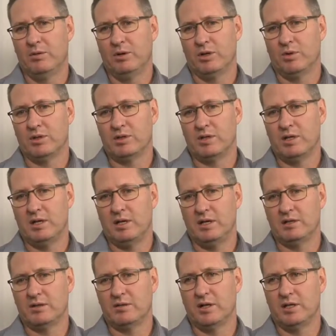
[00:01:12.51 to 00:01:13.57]
it was the
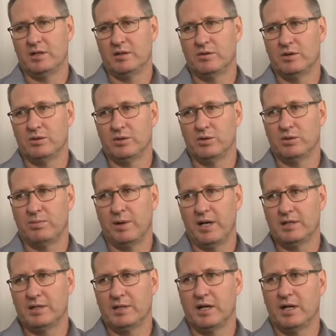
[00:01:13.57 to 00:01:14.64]
integrated resource
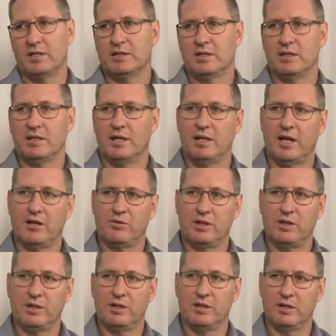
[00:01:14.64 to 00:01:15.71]
base case, and then that
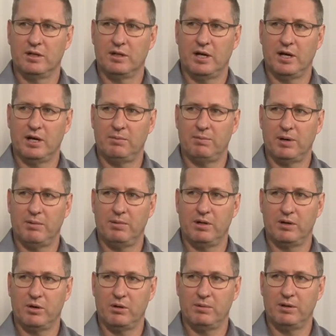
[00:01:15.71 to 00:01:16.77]
triggered a
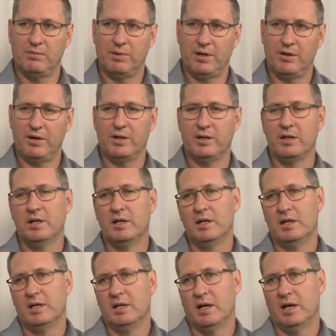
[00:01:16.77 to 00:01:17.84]
public comment period
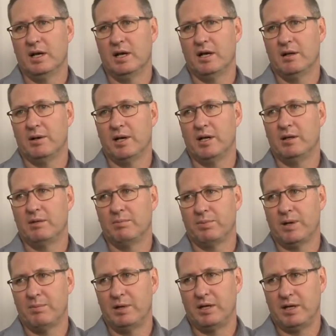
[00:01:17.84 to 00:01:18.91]
uh, and
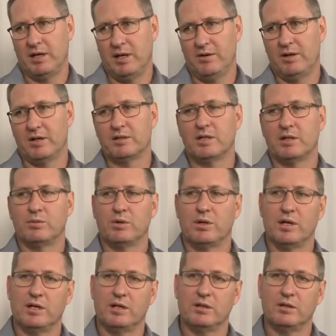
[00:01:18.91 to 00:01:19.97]
public hearings that were
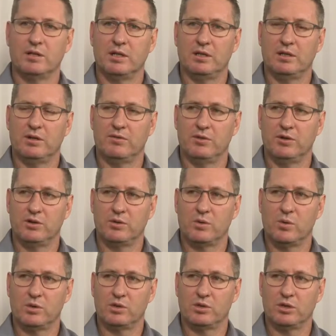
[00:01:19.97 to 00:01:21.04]
held in the first
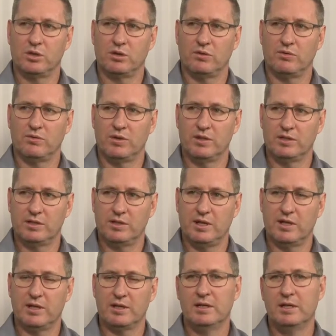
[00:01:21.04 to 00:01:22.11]
quarter of this
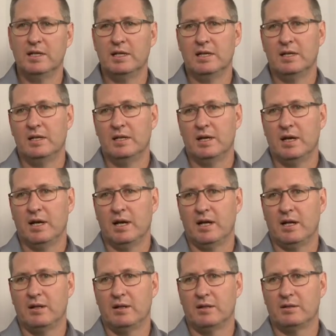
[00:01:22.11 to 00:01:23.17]
year.
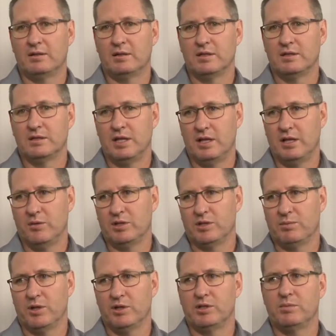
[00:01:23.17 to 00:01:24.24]
And since then, there was
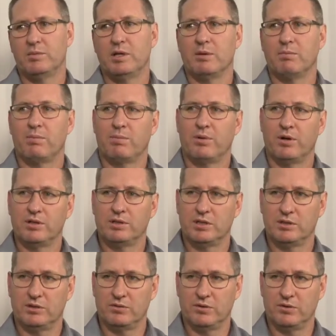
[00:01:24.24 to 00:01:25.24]
supposed to be a process